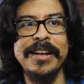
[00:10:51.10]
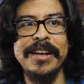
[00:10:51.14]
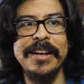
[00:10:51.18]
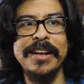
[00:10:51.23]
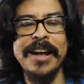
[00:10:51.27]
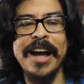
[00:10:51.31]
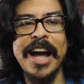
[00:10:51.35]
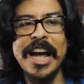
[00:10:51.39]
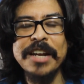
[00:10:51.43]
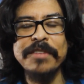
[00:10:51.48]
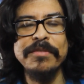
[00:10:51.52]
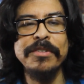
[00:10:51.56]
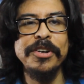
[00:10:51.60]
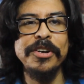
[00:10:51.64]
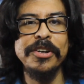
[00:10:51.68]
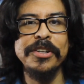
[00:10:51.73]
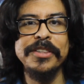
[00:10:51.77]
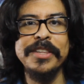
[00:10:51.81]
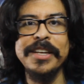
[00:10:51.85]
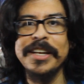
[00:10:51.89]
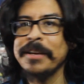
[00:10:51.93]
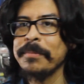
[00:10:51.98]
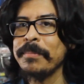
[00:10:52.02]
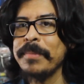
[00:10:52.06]
kind of a
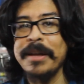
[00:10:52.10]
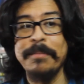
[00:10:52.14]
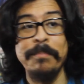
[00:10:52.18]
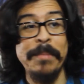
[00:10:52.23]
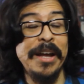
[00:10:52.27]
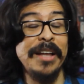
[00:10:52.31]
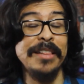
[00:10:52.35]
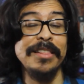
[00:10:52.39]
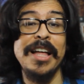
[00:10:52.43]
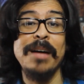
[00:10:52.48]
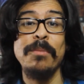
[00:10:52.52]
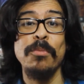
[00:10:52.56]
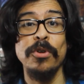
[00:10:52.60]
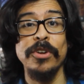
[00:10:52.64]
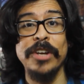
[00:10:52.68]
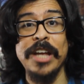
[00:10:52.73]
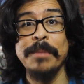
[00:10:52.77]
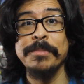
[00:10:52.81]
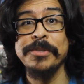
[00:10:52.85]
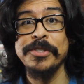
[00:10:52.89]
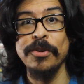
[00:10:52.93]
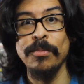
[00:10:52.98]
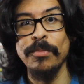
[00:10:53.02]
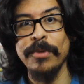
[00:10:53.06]
good thing and make a lot more
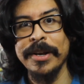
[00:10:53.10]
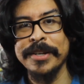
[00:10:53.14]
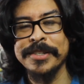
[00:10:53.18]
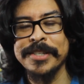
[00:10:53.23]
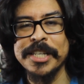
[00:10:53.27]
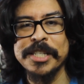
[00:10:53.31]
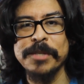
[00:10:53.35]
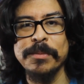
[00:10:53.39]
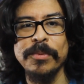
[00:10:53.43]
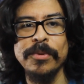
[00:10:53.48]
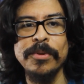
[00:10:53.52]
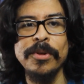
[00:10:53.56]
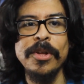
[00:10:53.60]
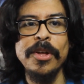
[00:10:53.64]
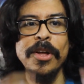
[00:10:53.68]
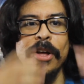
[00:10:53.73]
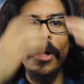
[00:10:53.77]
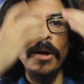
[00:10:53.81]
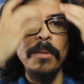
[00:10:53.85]
games, more accessible,